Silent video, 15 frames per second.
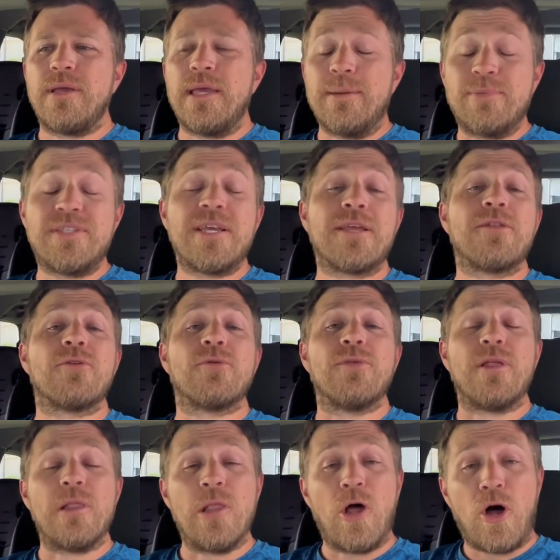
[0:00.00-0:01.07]
in particular
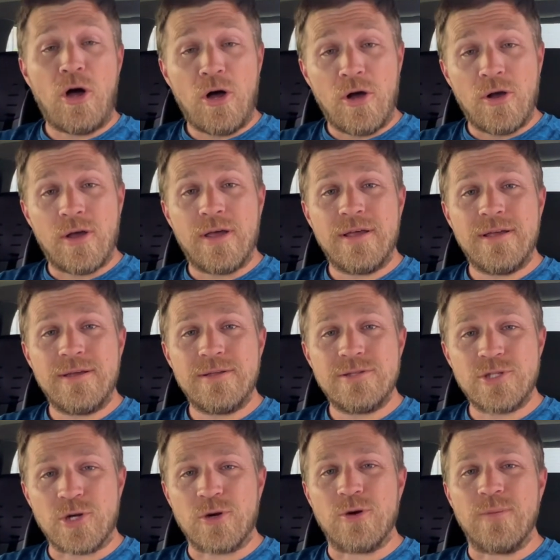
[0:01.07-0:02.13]
the
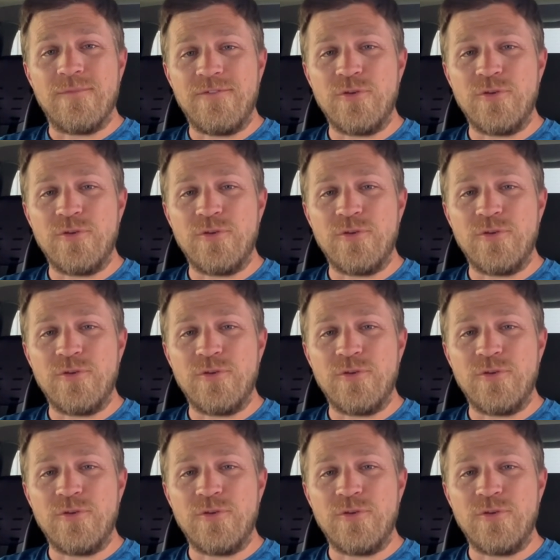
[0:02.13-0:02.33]
long-term